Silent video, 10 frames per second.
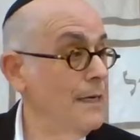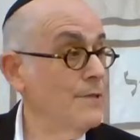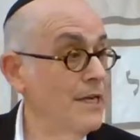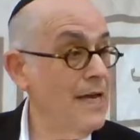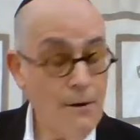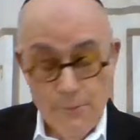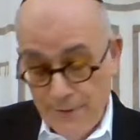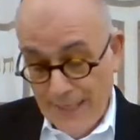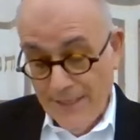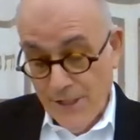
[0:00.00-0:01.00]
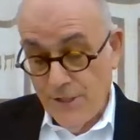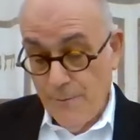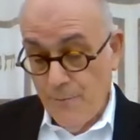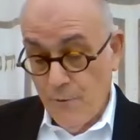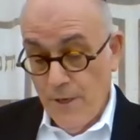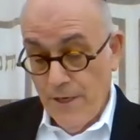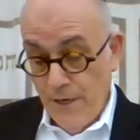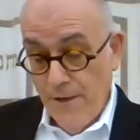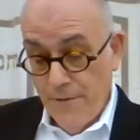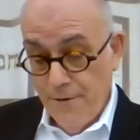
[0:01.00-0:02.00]
namely our relationship with one
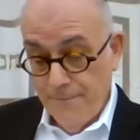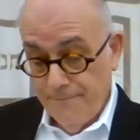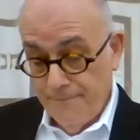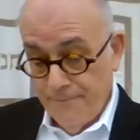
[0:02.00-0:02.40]
another,